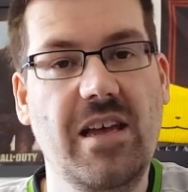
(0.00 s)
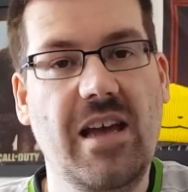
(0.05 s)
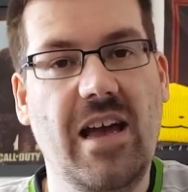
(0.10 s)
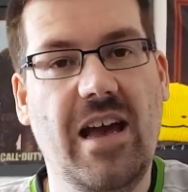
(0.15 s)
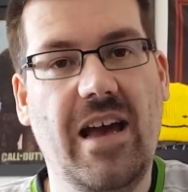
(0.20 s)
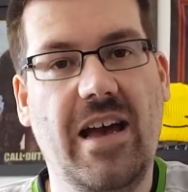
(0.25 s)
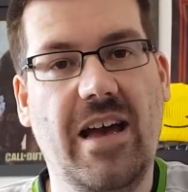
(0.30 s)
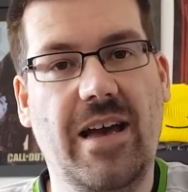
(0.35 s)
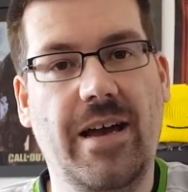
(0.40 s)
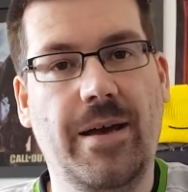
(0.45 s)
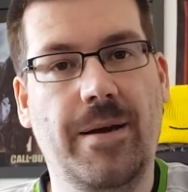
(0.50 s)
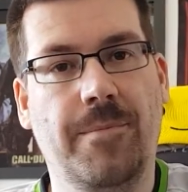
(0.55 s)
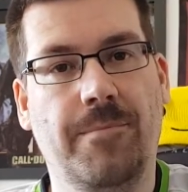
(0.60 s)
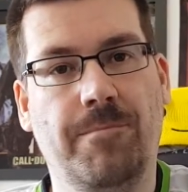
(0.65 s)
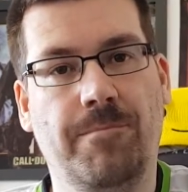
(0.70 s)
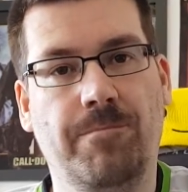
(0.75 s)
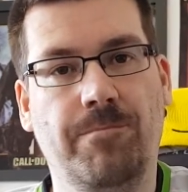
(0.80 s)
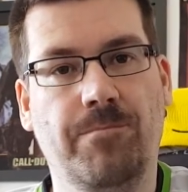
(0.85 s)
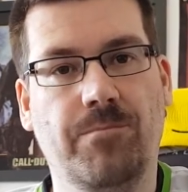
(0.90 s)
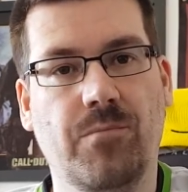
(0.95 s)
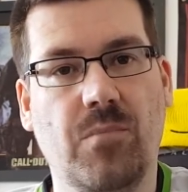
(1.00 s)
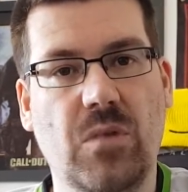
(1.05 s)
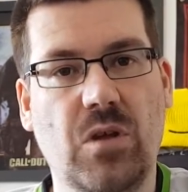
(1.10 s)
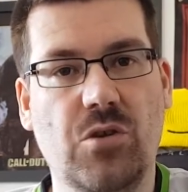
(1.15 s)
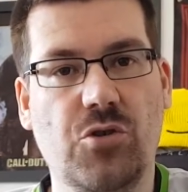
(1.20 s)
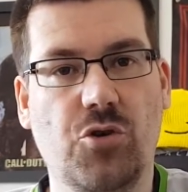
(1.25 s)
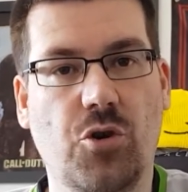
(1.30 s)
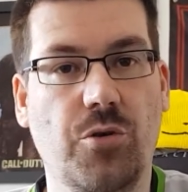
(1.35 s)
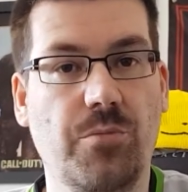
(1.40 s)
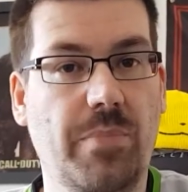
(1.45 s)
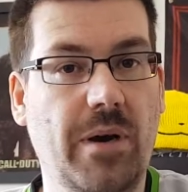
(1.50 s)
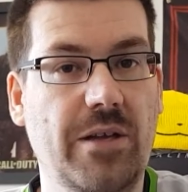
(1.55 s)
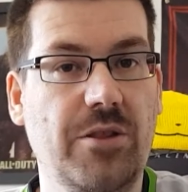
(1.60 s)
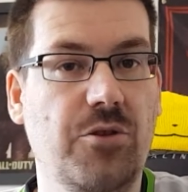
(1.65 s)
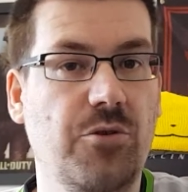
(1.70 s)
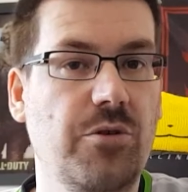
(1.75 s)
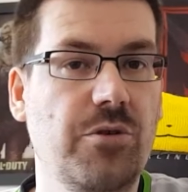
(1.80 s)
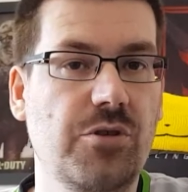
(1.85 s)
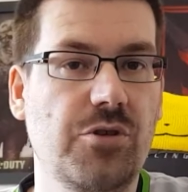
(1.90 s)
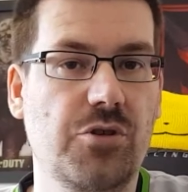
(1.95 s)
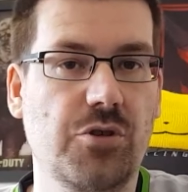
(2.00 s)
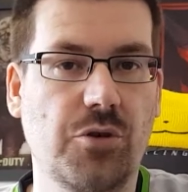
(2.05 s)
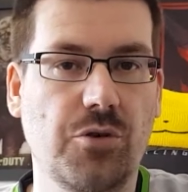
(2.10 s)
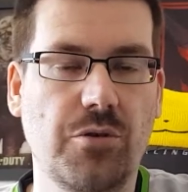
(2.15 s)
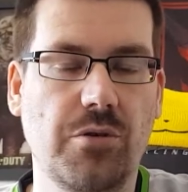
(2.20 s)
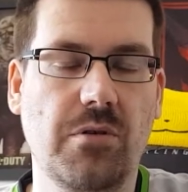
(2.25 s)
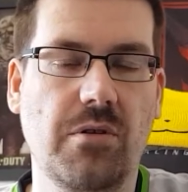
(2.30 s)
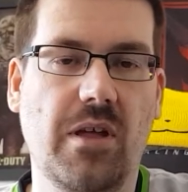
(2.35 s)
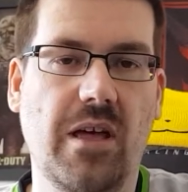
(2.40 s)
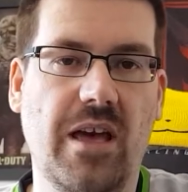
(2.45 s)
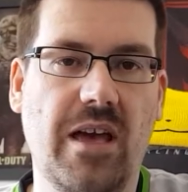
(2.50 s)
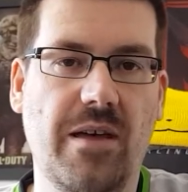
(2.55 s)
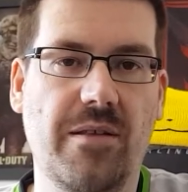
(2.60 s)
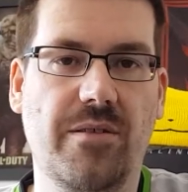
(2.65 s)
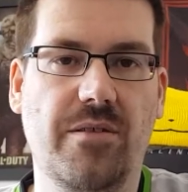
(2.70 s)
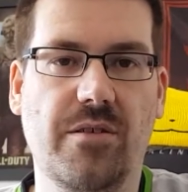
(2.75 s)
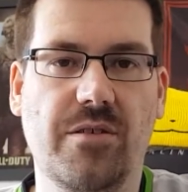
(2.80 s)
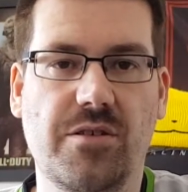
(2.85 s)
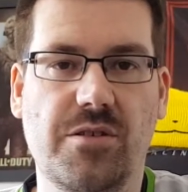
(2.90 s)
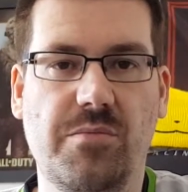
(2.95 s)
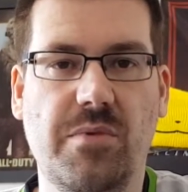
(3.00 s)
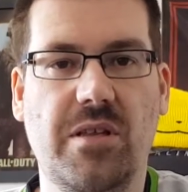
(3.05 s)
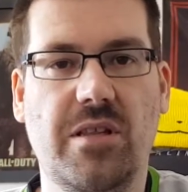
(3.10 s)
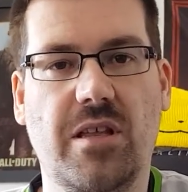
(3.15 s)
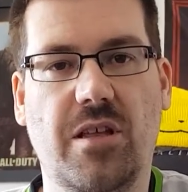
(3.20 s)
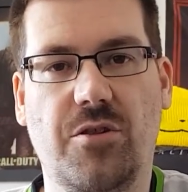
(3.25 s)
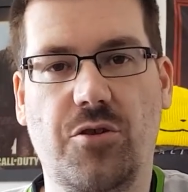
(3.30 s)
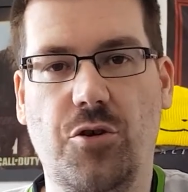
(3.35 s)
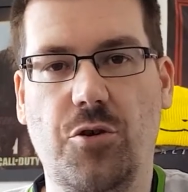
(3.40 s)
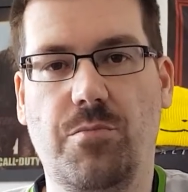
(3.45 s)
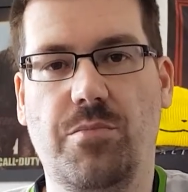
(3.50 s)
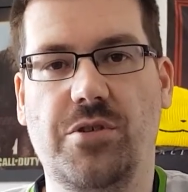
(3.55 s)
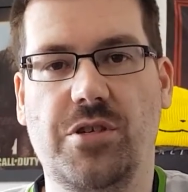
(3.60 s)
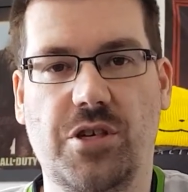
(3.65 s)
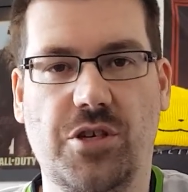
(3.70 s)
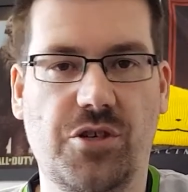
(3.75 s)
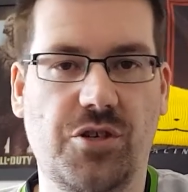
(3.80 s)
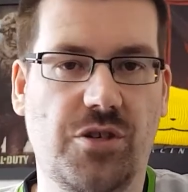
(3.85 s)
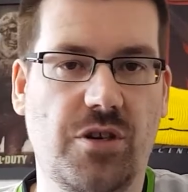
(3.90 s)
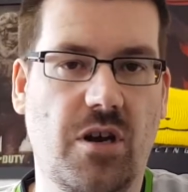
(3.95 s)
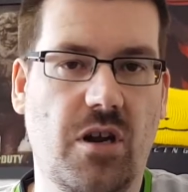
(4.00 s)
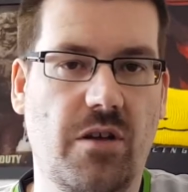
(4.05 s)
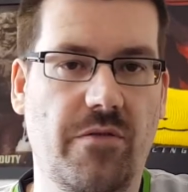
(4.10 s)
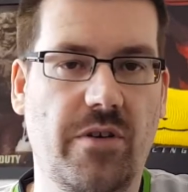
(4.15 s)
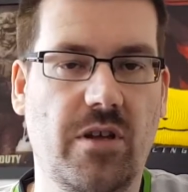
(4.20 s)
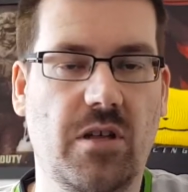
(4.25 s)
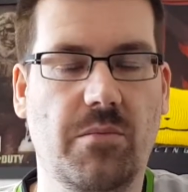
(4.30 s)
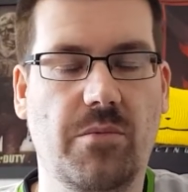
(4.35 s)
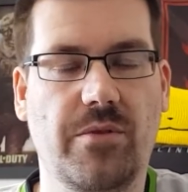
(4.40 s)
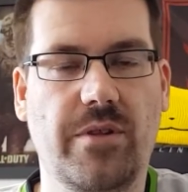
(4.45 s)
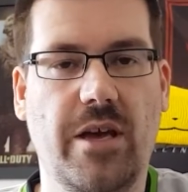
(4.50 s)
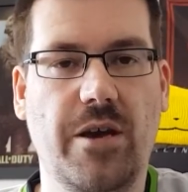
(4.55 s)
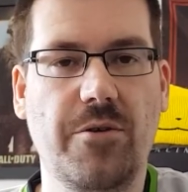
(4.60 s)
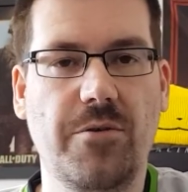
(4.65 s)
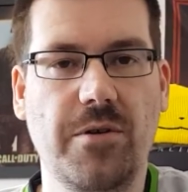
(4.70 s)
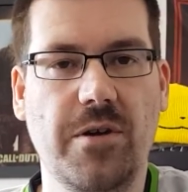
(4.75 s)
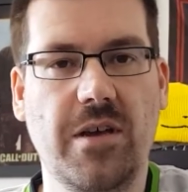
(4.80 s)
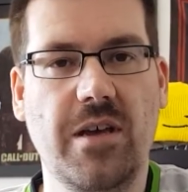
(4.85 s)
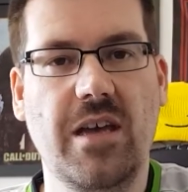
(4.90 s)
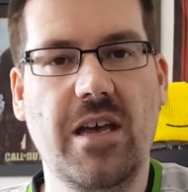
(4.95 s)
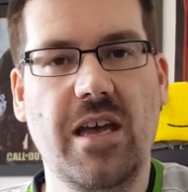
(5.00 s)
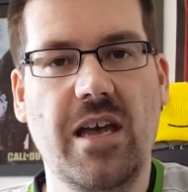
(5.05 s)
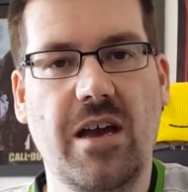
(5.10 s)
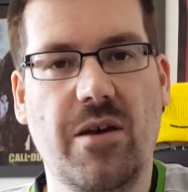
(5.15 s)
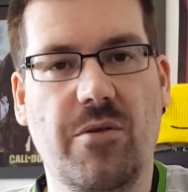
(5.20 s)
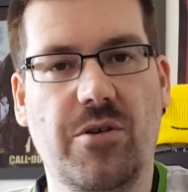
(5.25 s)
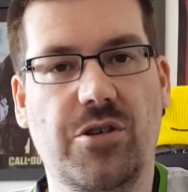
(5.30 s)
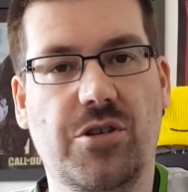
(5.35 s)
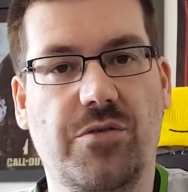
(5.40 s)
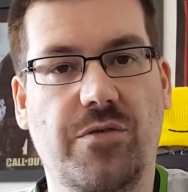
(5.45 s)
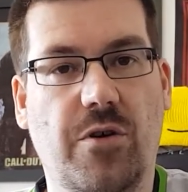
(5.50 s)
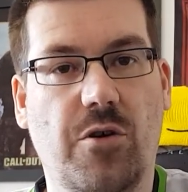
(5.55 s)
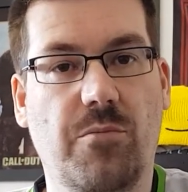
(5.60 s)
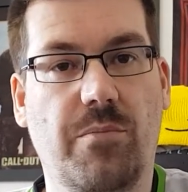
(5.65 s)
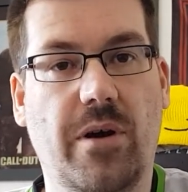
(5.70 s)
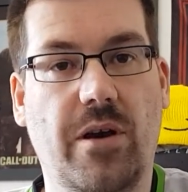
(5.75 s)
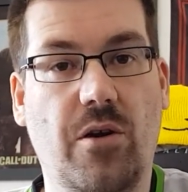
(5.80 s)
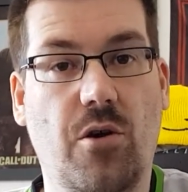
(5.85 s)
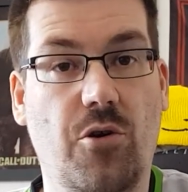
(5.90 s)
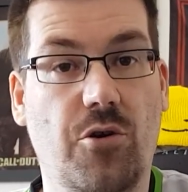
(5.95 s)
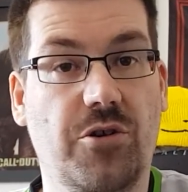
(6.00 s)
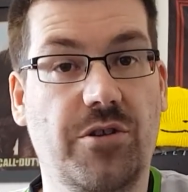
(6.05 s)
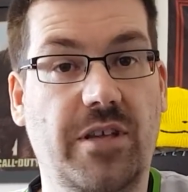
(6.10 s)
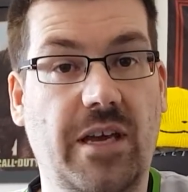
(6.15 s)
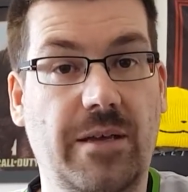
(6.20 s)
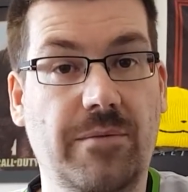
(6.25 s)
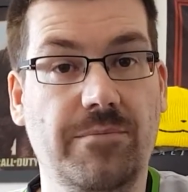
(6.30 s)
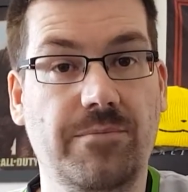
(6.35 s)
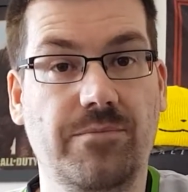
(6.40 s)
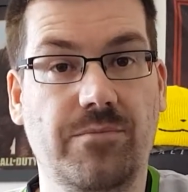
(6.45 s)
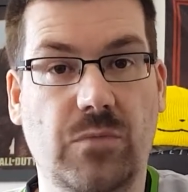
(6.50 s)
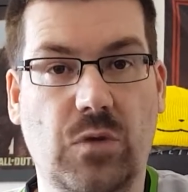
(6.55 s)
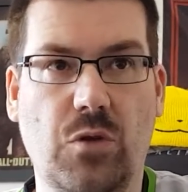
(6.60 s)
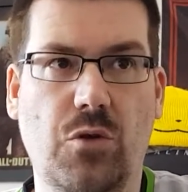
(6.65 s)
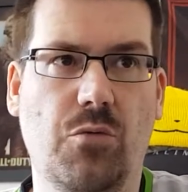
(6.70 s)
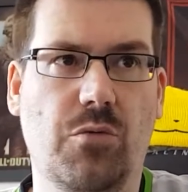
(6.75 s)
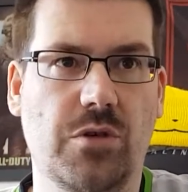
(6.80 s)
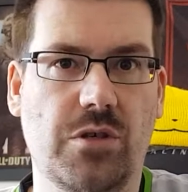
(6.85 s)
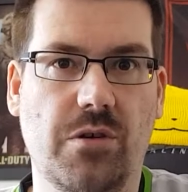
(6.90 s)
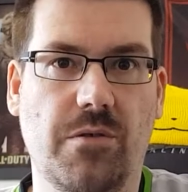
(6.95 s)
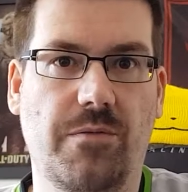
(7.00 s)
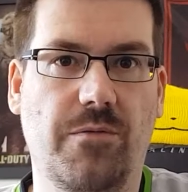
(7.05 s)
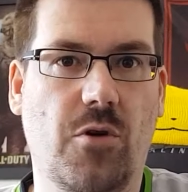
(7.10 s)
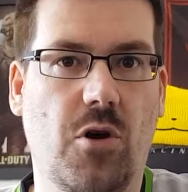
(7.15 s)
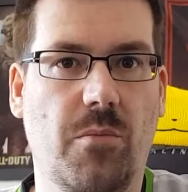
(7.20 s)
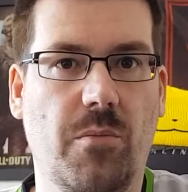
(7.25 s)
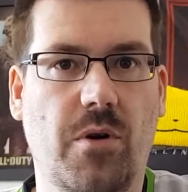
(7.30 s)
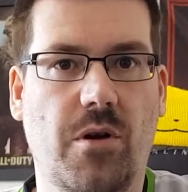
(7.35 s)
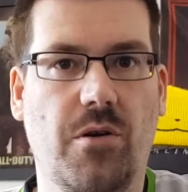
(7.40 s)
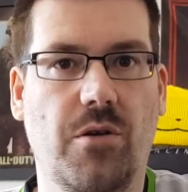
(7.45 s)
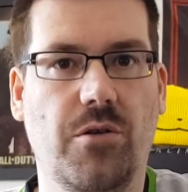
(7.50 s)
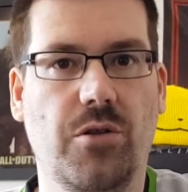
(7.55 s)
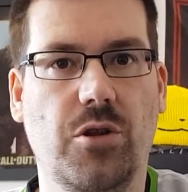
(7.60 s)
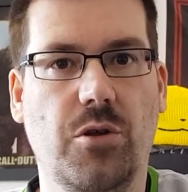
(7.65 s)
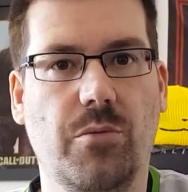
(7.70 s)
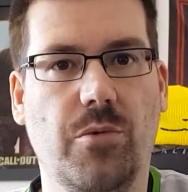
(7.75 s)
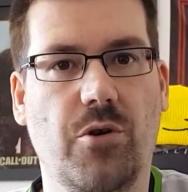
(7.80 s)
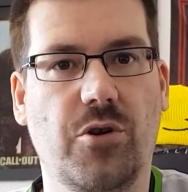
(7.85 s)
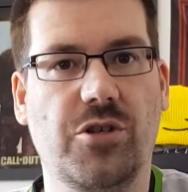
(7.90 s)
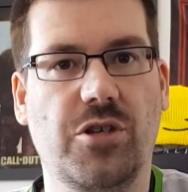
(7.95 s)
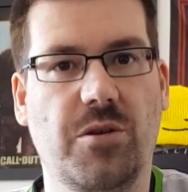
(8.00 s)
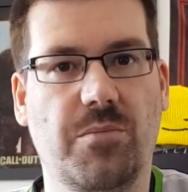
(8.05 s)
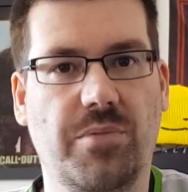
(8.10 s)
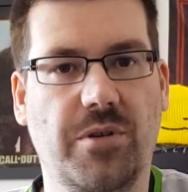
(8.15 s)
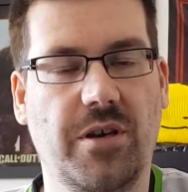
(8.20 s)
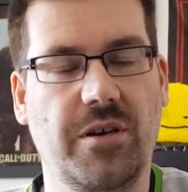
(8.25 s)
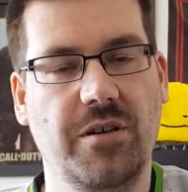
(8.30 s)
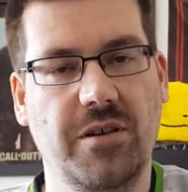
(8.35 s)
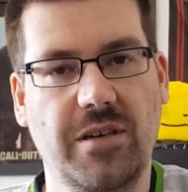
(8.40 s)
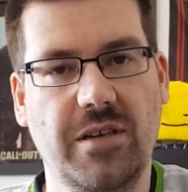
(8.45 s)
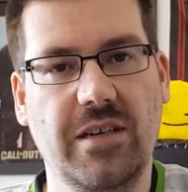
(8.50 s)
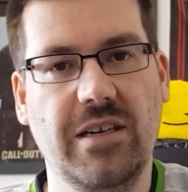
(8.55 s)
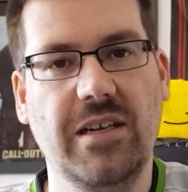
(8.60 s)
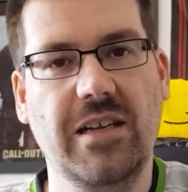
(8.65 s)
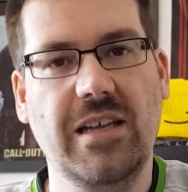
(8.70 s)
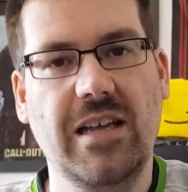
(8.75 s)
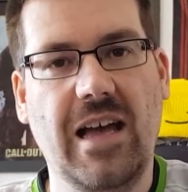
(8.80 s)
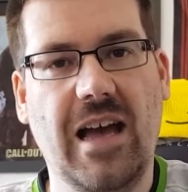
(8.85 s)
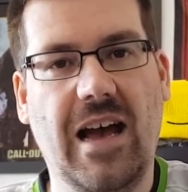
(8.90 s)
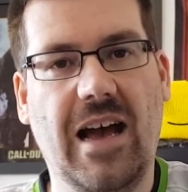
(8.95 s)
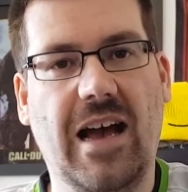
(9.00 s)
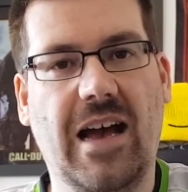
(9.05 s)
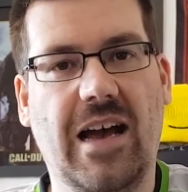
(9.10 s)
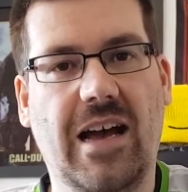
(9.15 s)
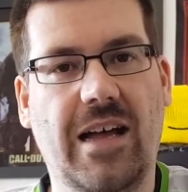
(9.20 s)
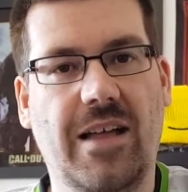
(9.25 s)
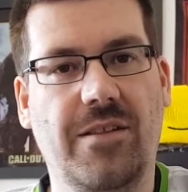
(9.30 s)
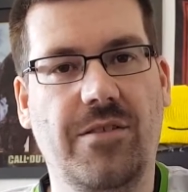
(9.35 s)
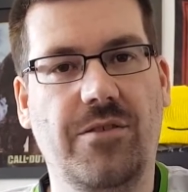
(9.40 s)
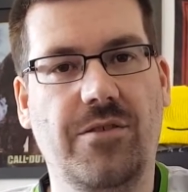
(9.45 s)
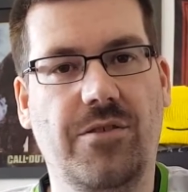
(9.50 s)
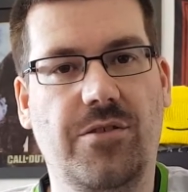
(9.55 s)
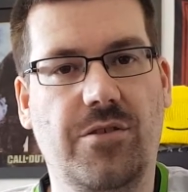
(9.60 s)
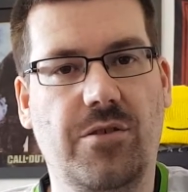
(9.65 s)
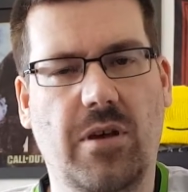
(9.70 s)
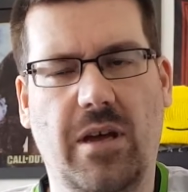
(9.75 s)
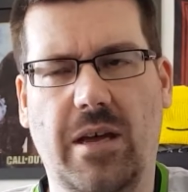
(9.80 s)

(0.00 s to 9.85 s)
So by doing so, it does mean that 2 positions are available now, which is filled by Octane, who was a former Luminosity player, and